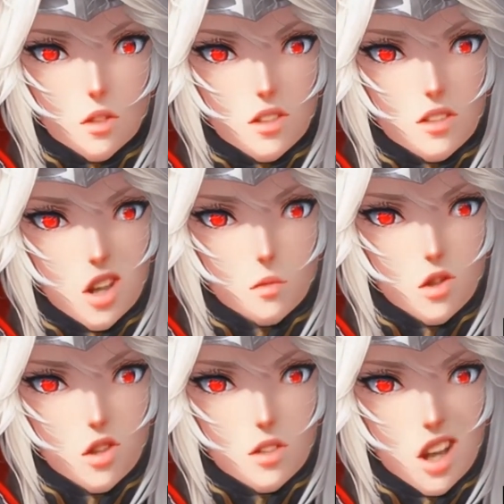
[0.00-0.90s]
The
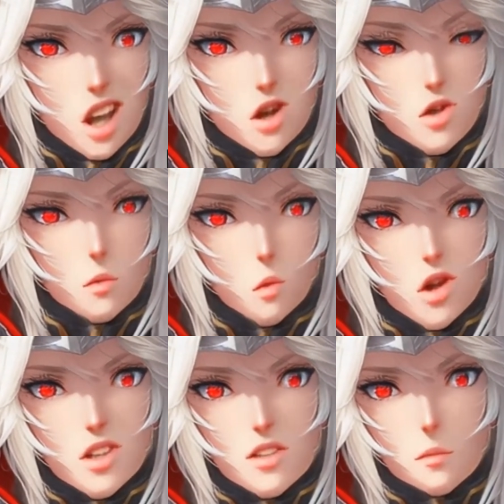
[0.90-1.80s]
selfish desire of
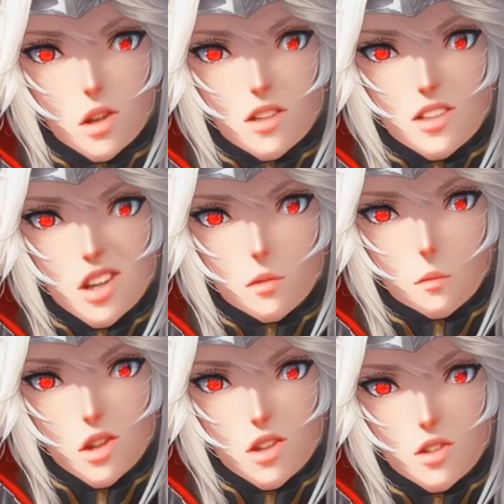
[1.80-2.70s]
wanting to maintain
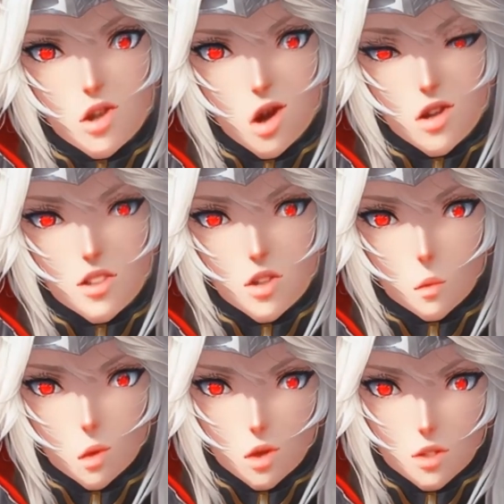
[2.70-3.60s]
peace causes
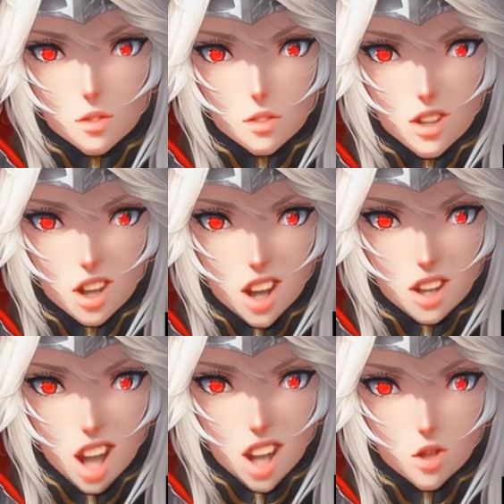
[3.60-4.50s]
wars,
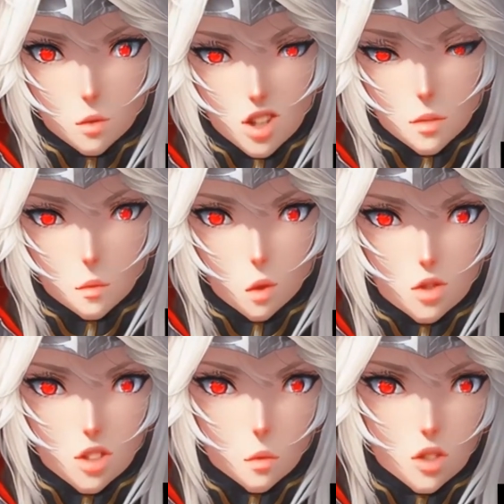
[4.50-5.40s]
and hatred is
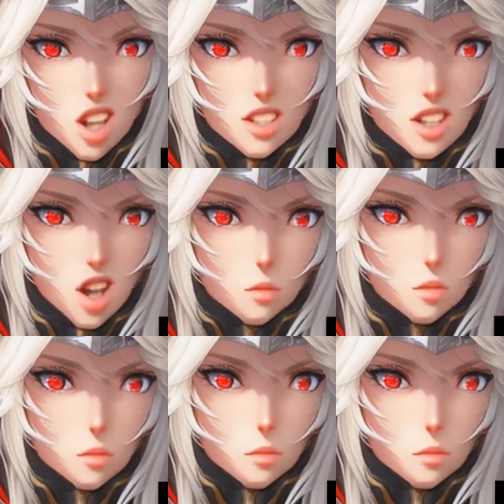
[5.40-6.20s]
born to protect love.